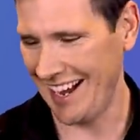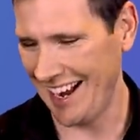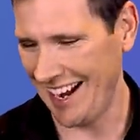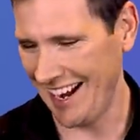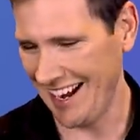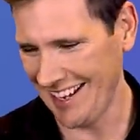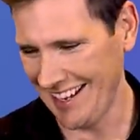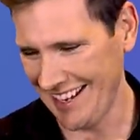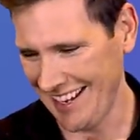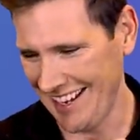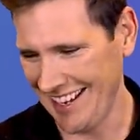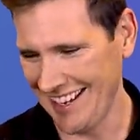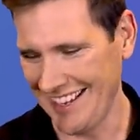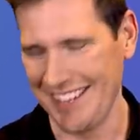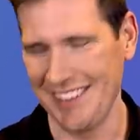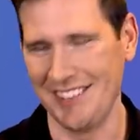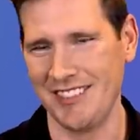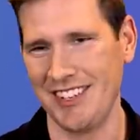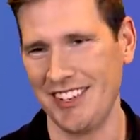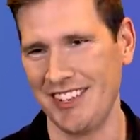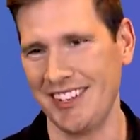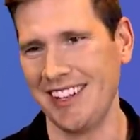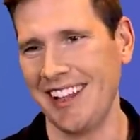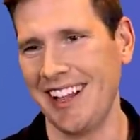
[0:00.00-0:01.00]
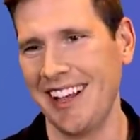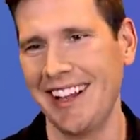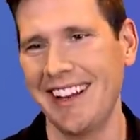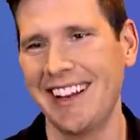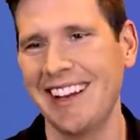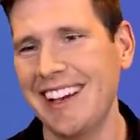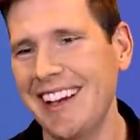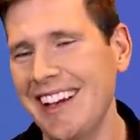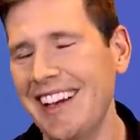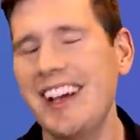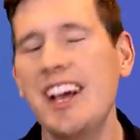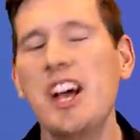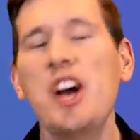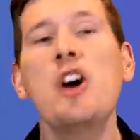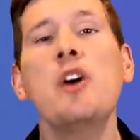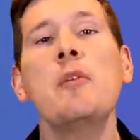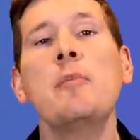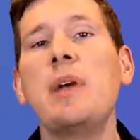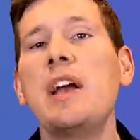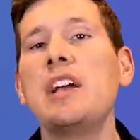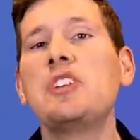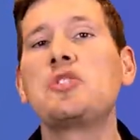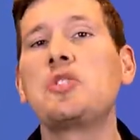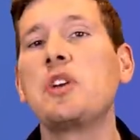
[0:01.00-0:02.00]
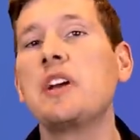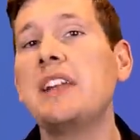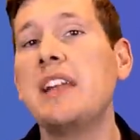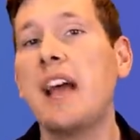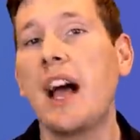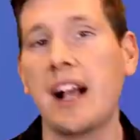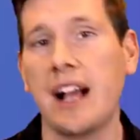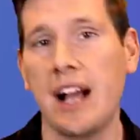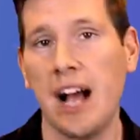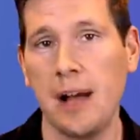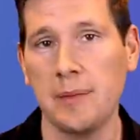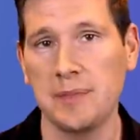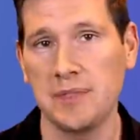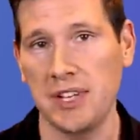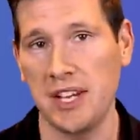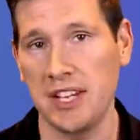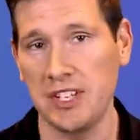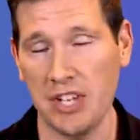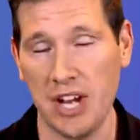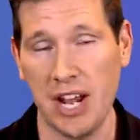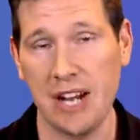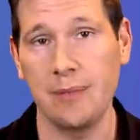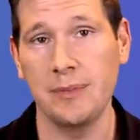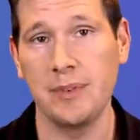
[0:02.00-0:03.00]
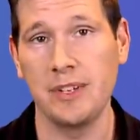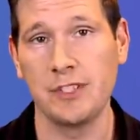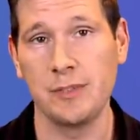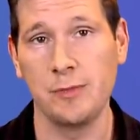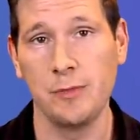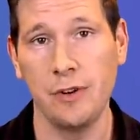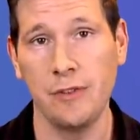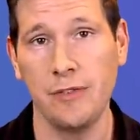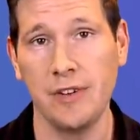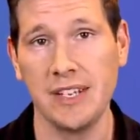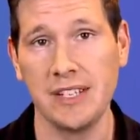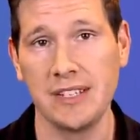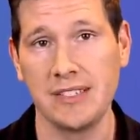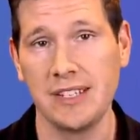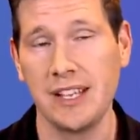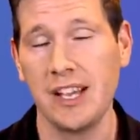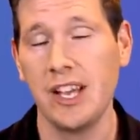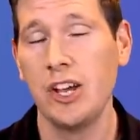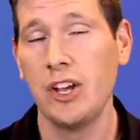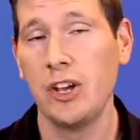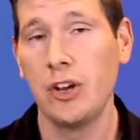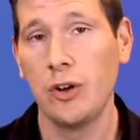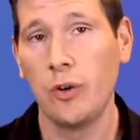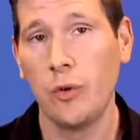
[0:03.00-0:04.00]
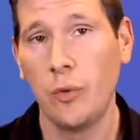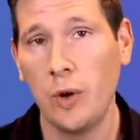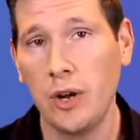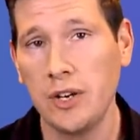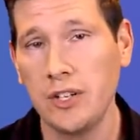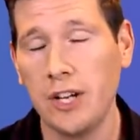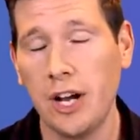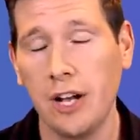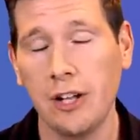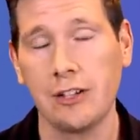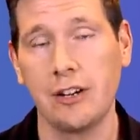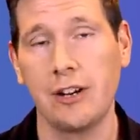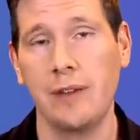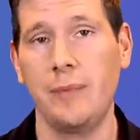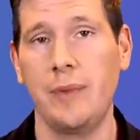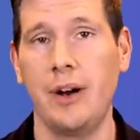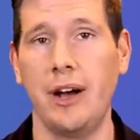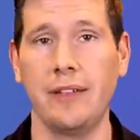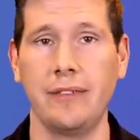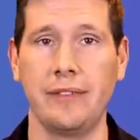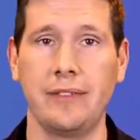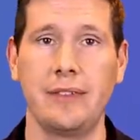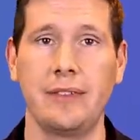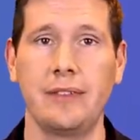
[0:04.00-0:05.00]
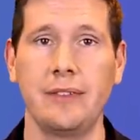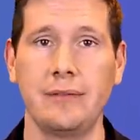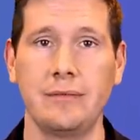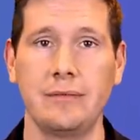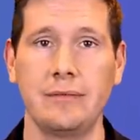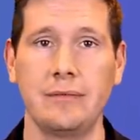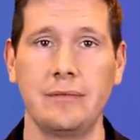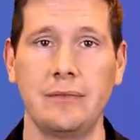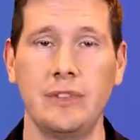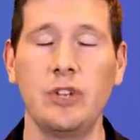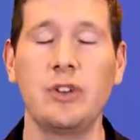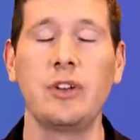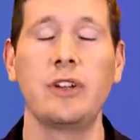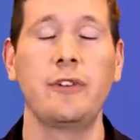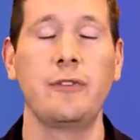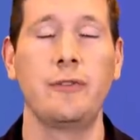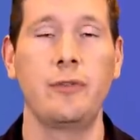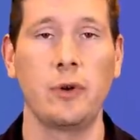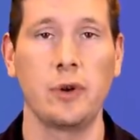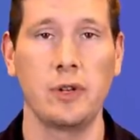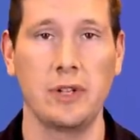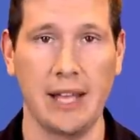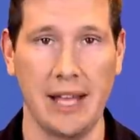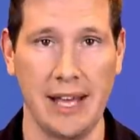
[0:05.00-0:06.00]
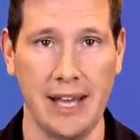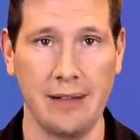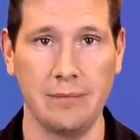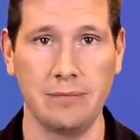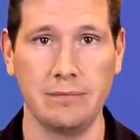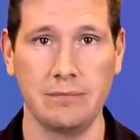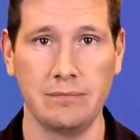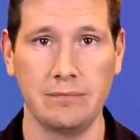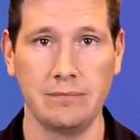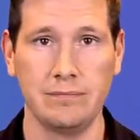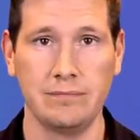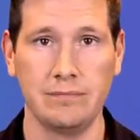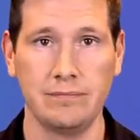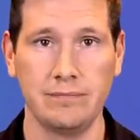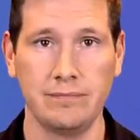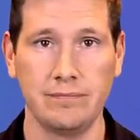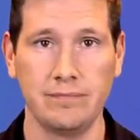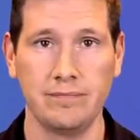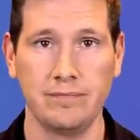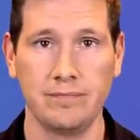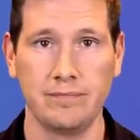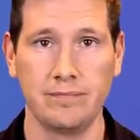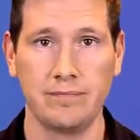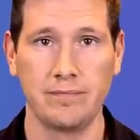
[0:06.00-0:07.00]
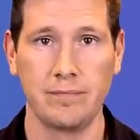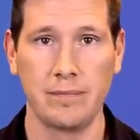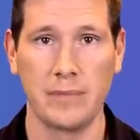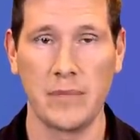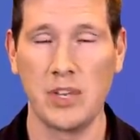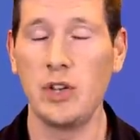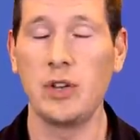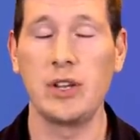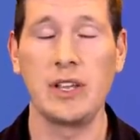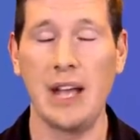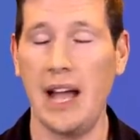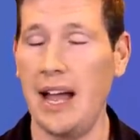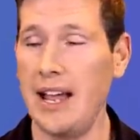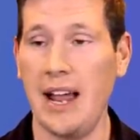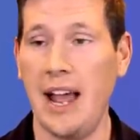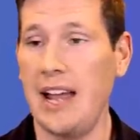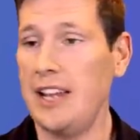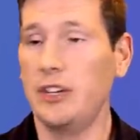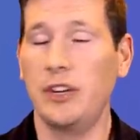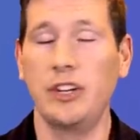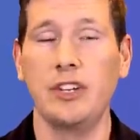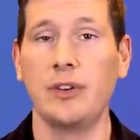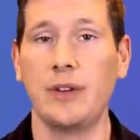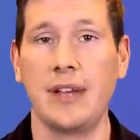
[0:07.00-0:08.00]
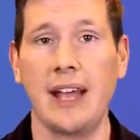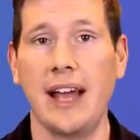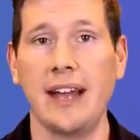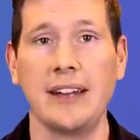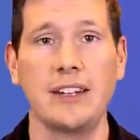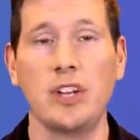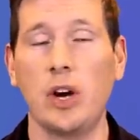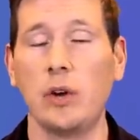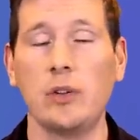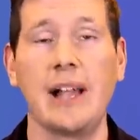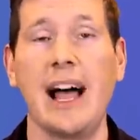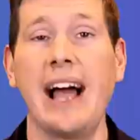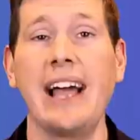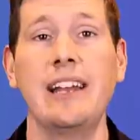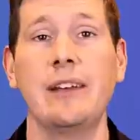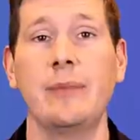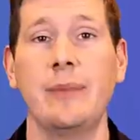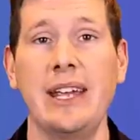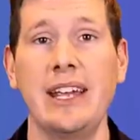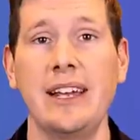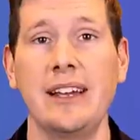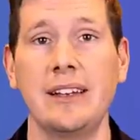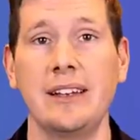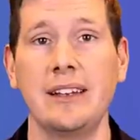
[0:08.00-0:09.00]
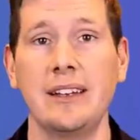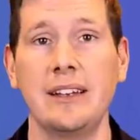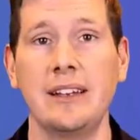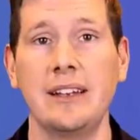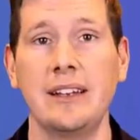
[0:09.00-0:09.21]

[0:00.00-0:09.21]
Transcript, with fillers: God, I can't keep doing that. Patreon.com slash Adam Does Movies. $1 a month. You can afford that. You can, I, I know you can. Don't lie to me.